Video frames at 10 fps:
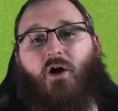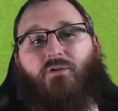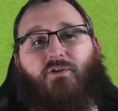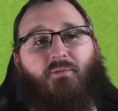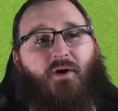
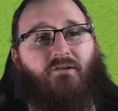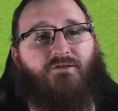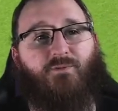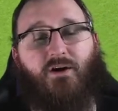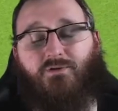over the bar
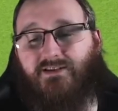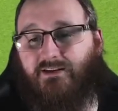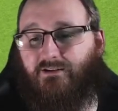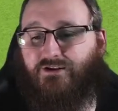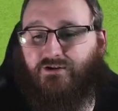as well.
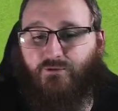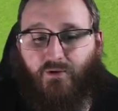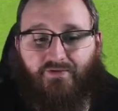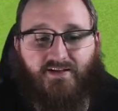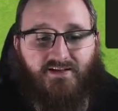Still 2
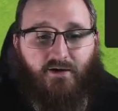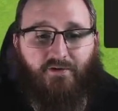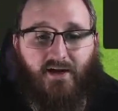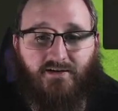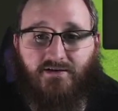1 to
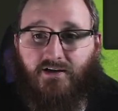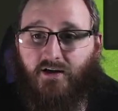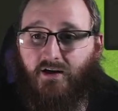Southend.